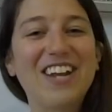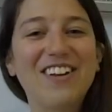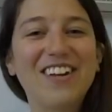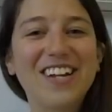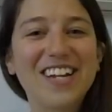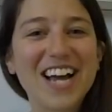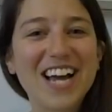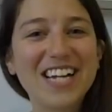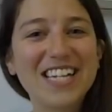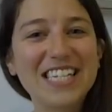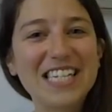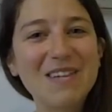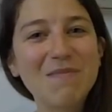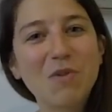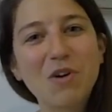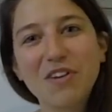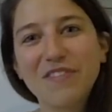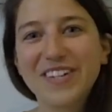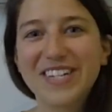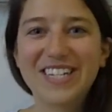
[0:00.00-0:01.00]
And you can kind of
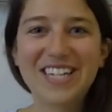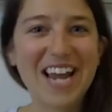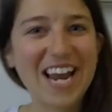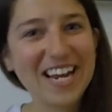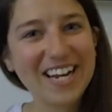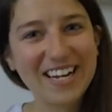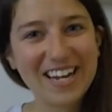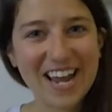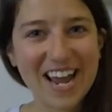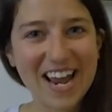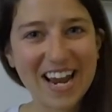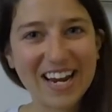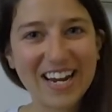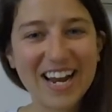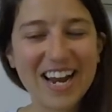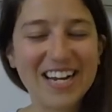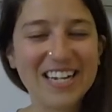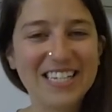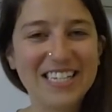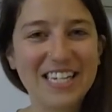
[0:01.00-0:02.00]
see more of a
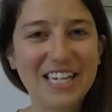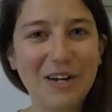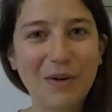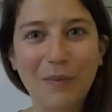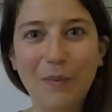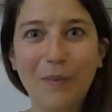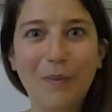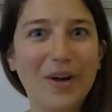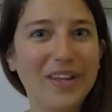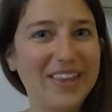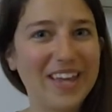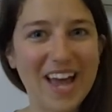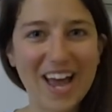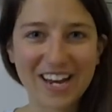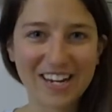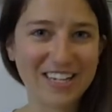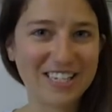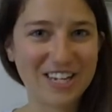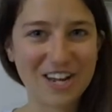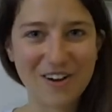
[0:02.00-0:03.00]
day-to-day and kind of see what
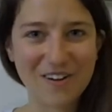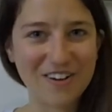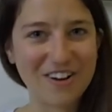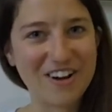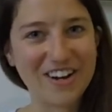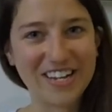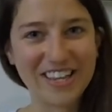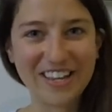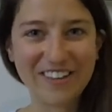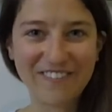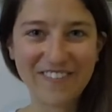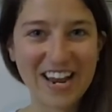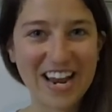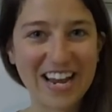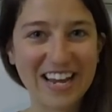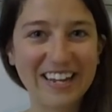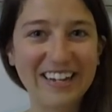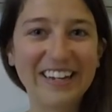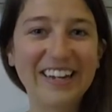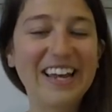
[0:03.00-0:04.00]
the heck is going on in the
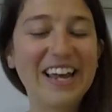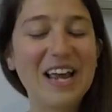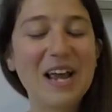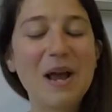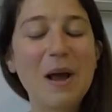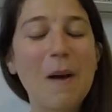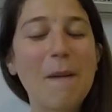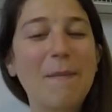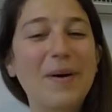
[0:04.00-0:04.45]
van.